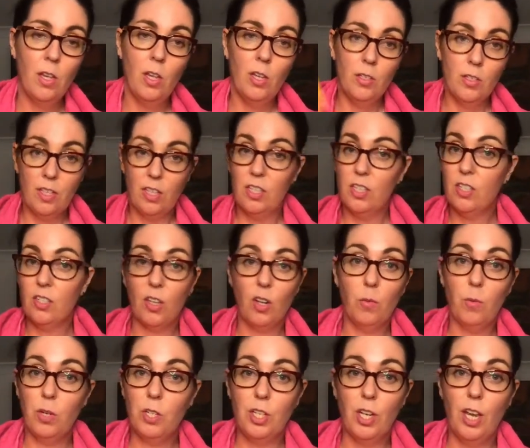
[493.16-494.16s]
Then you're just going to
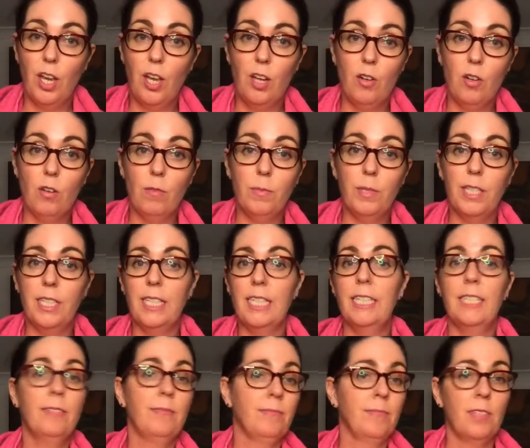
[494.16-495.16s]
wash your hair
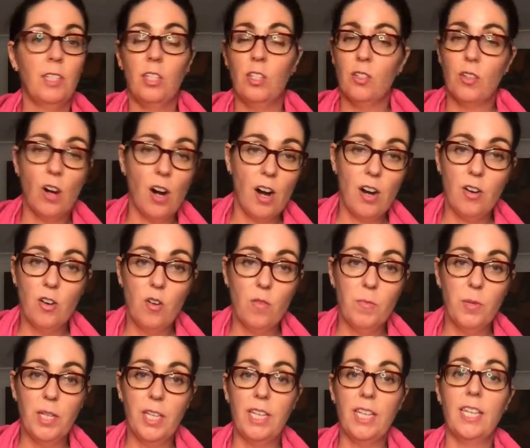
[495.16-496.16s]
normally, dry it
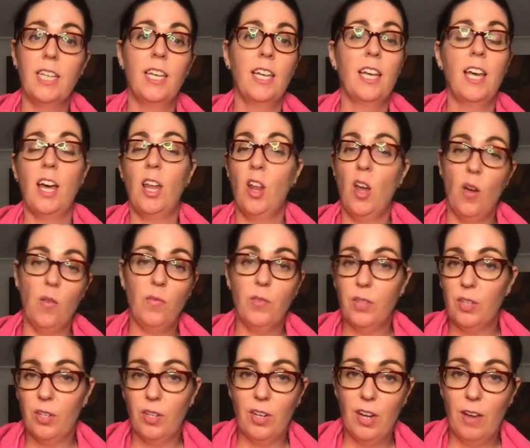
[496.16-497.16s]
normally, and hopefully
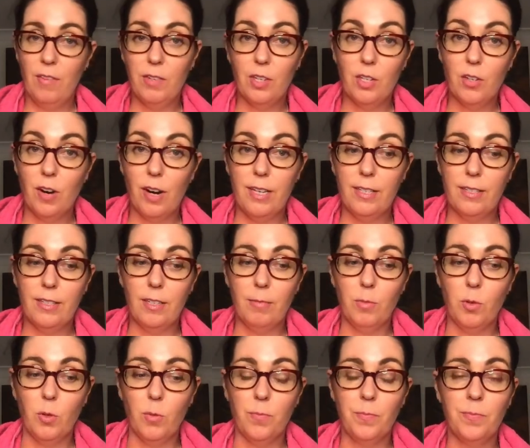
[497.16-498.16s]
you don't have any greys
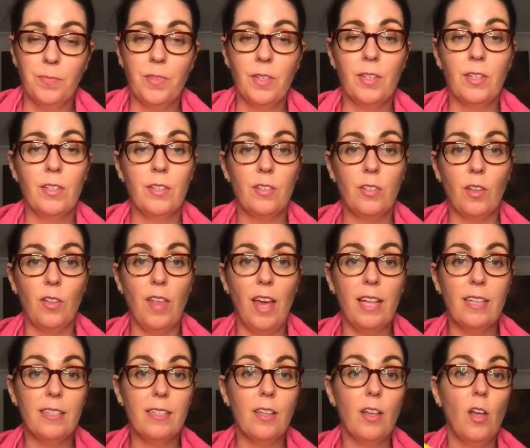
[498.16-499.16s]
anymore. So
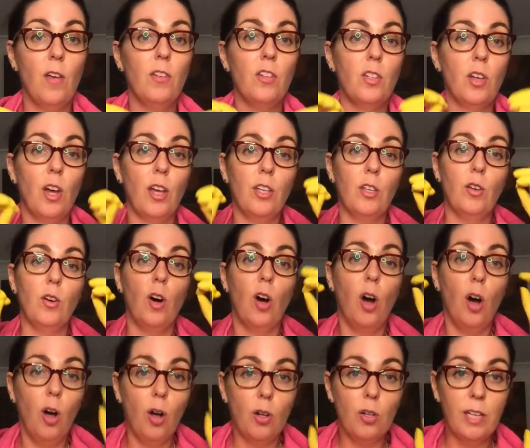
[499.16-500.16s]
that's dyeing your
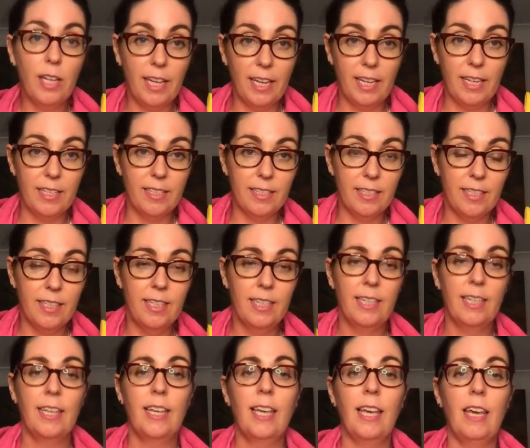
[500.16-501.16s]
whole head.
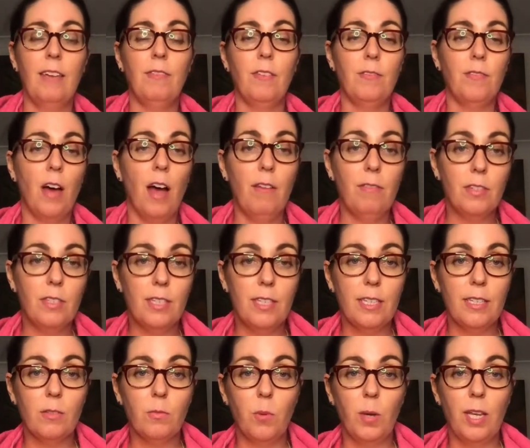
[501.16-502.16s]
If in 5 or
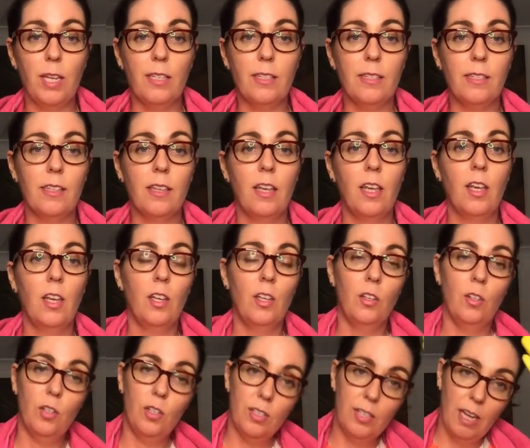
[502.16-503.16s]
6 weeks
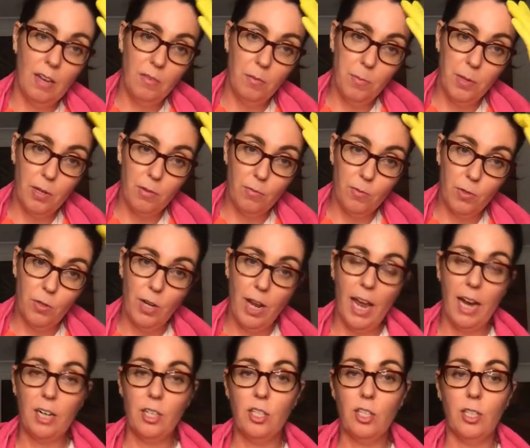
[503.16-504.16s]
you just have a bit of root
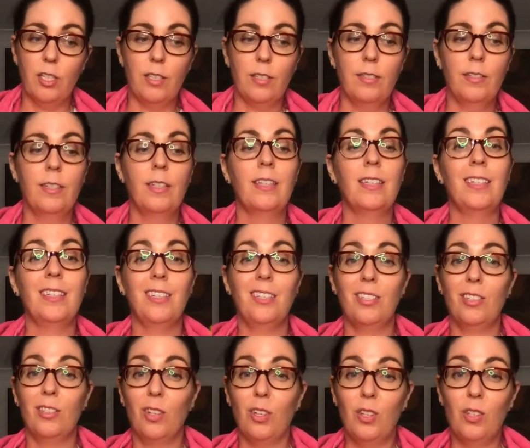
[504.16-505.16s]
action, you're
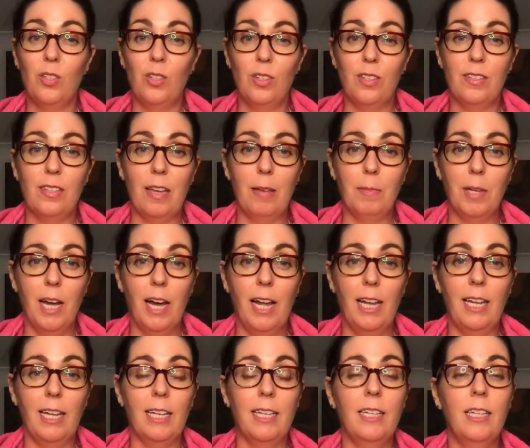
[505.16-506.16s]
just going to do the same
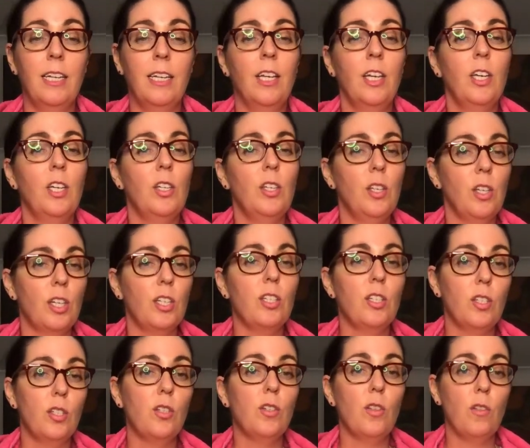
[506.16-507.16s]
colour, you can
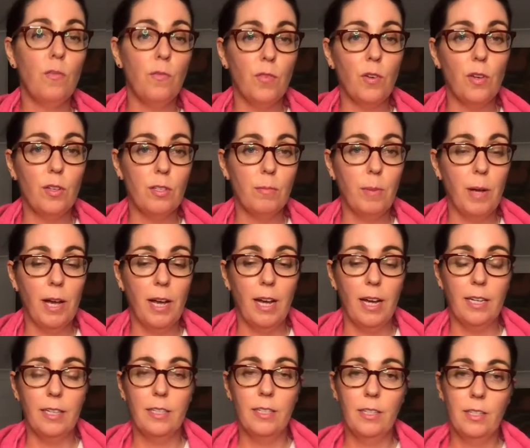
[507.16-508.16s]
just do the first
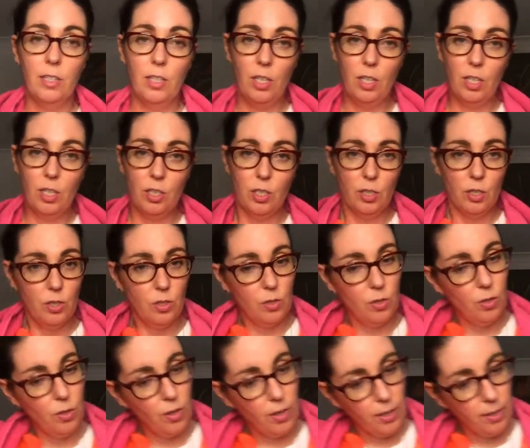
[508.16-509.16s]
part. You can just
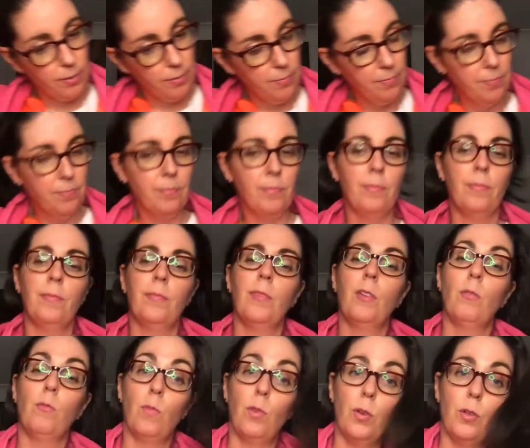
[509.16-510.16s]
do the
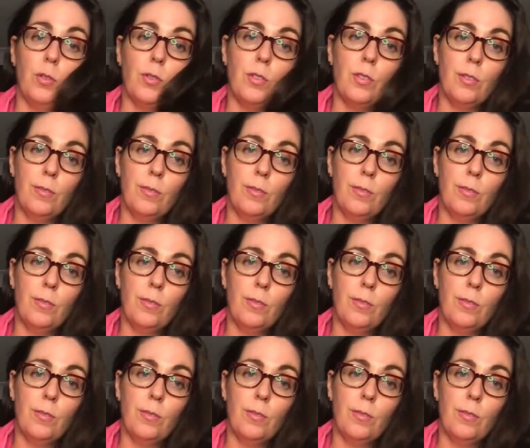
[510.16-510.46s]
roots.